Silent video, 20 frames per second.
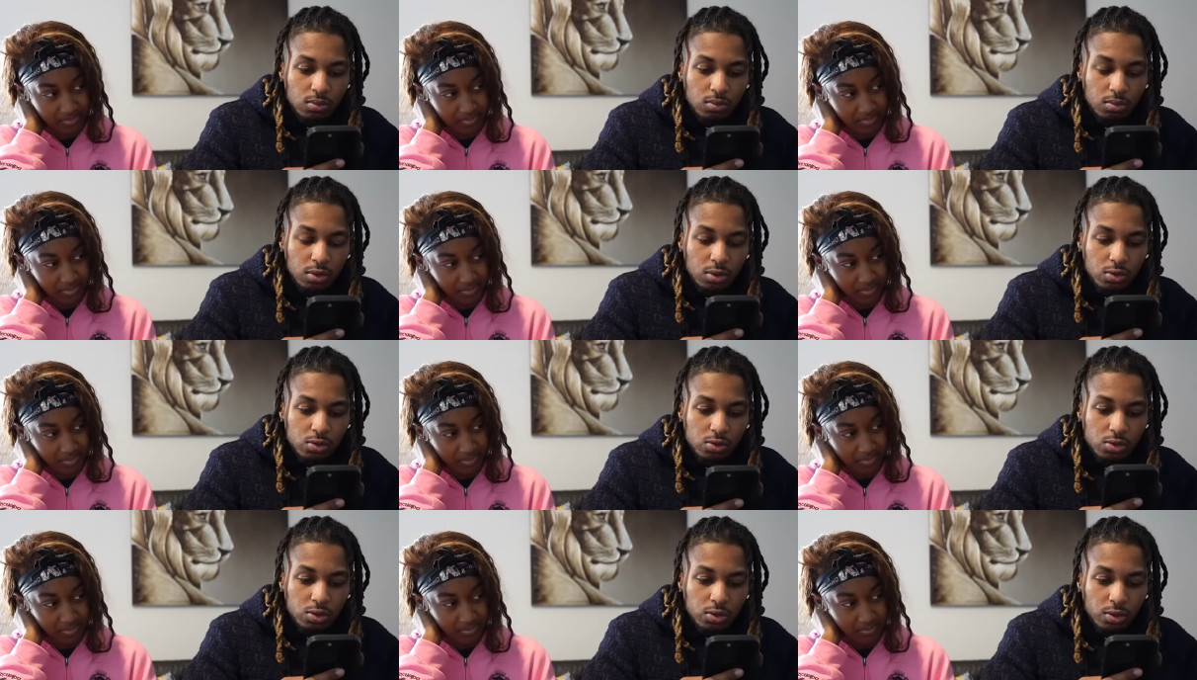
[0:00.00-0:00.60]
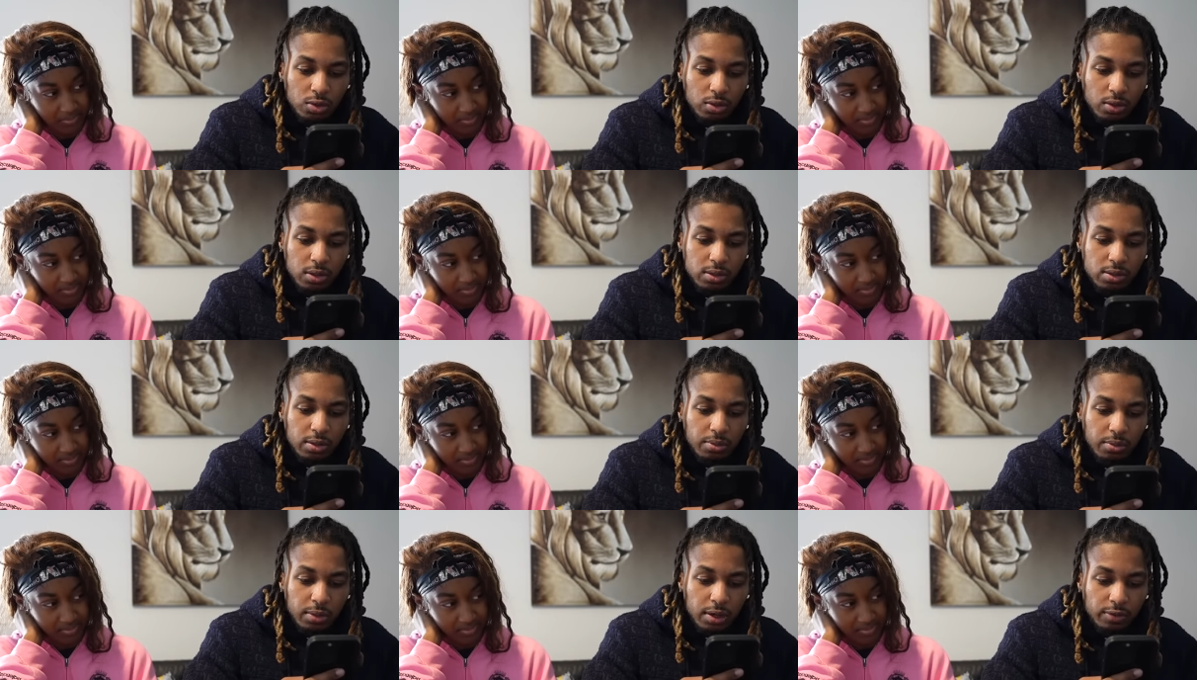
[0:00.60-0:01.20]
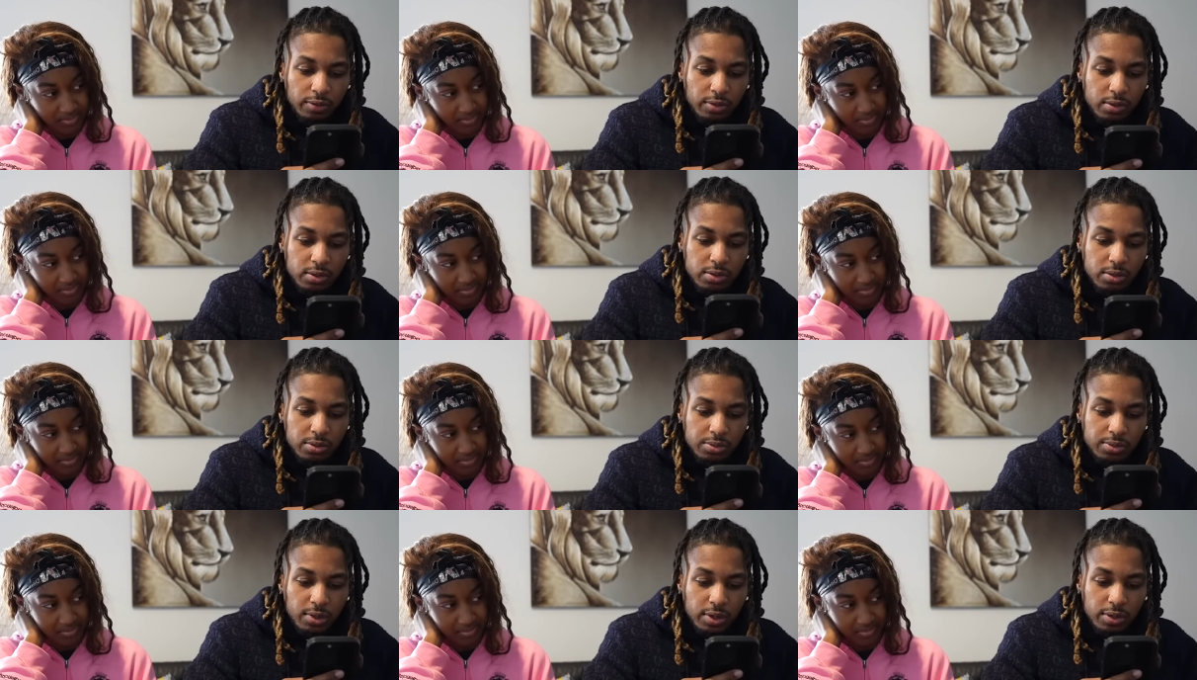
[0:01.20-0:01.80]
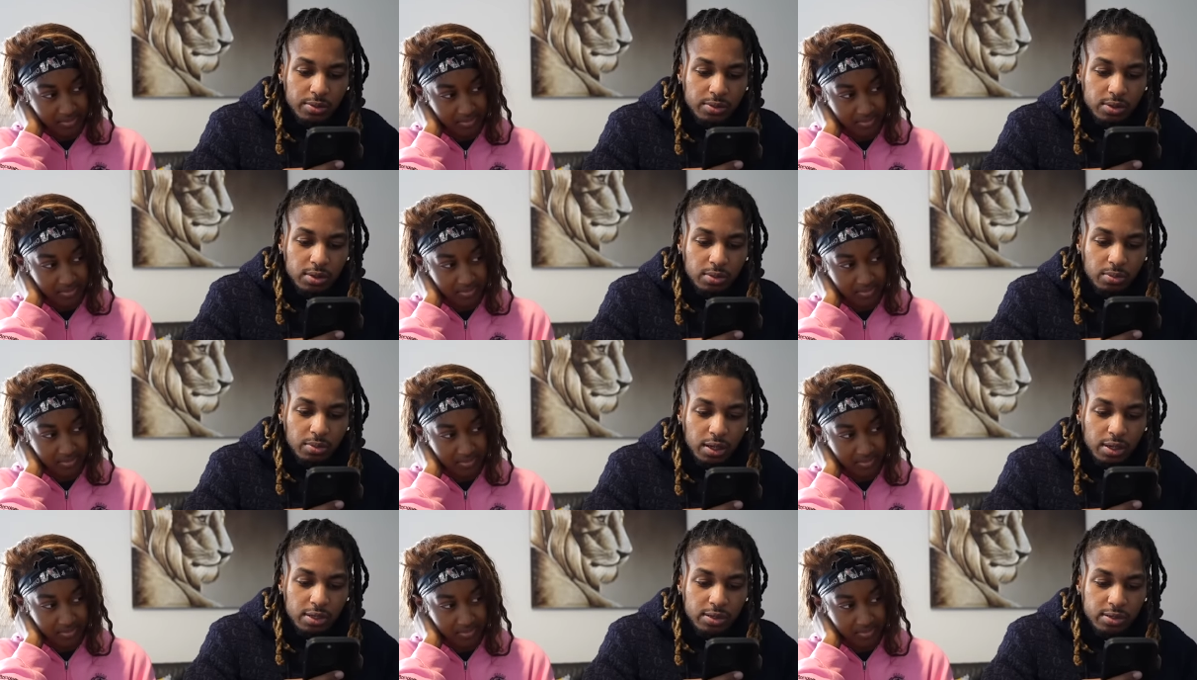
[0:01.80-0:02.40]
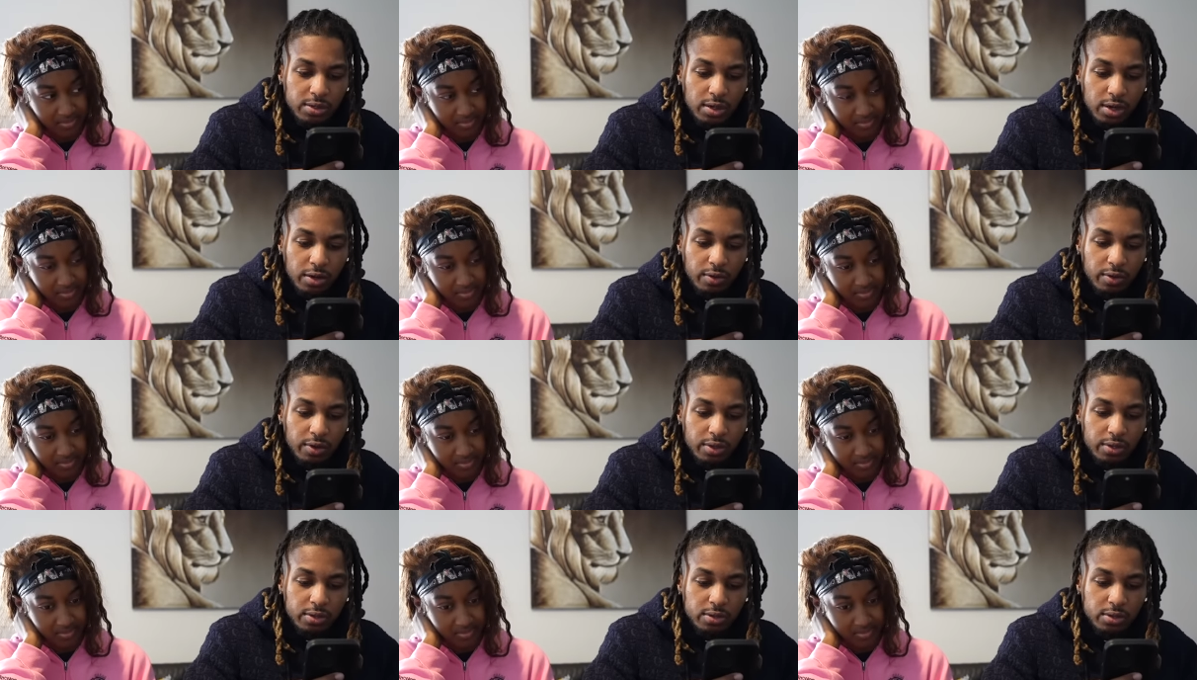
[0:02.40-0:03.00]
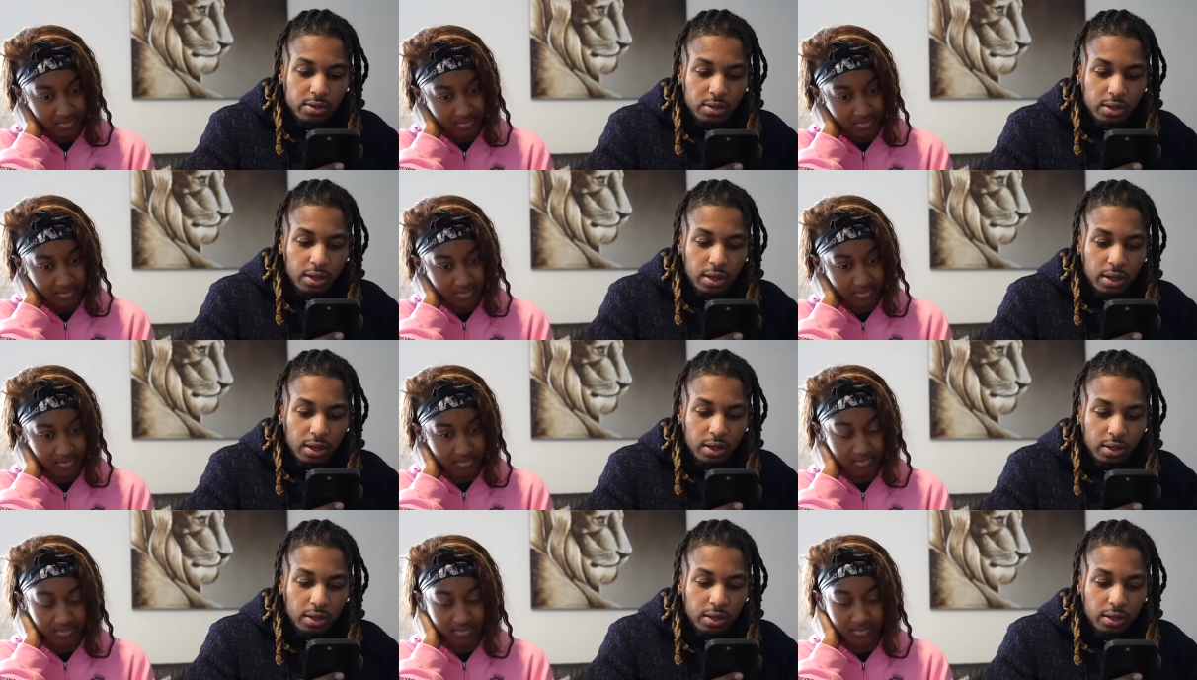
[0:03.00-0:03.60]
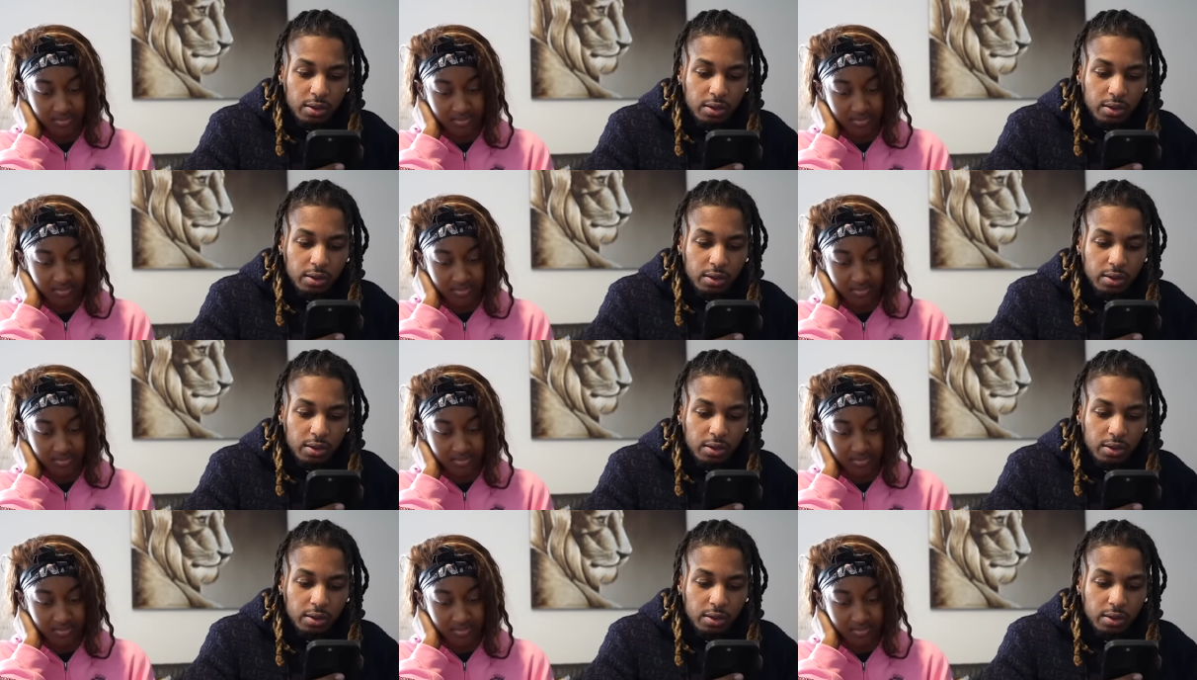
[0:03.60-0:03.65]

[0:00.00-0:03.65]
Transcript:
Speaker 1: Blue Chew is a monthly subscription based service that